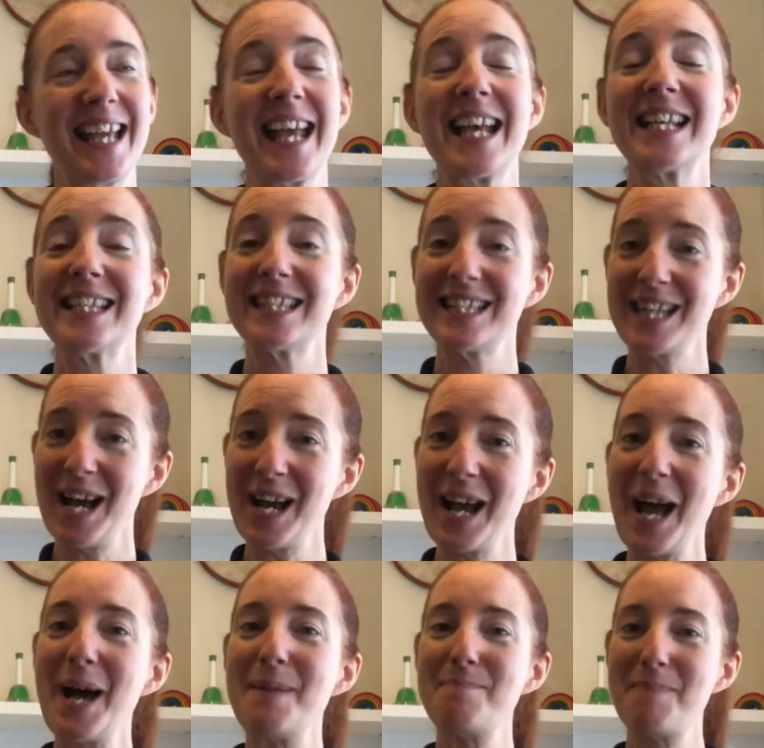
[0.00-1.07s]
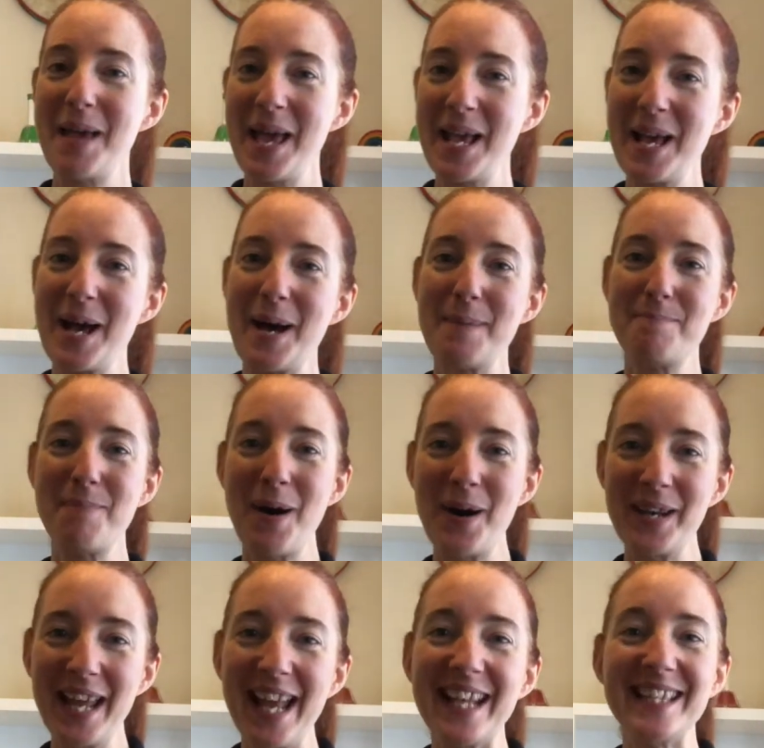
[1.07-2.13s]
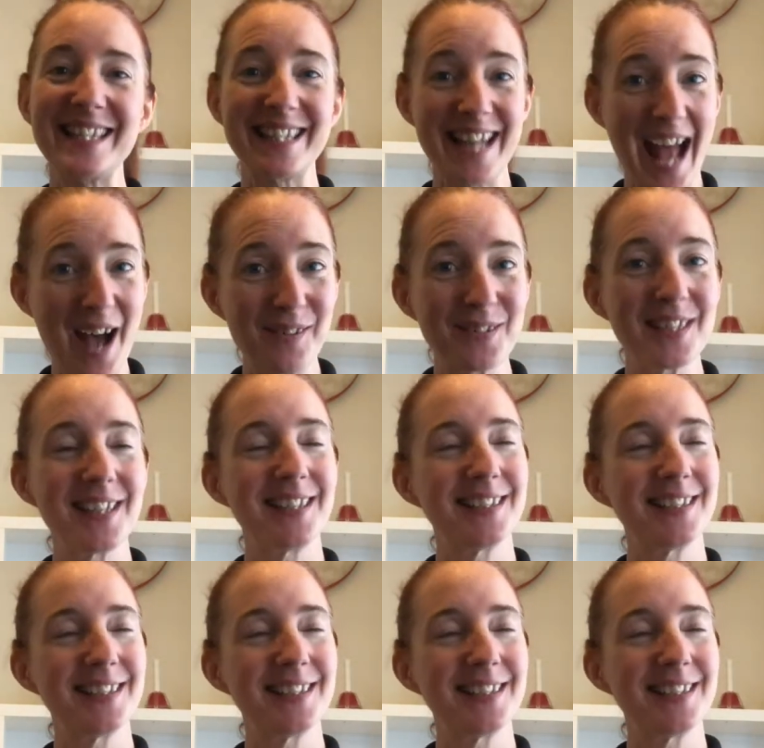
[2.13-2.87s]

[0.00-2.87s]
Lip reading: stung a pig upon his snout,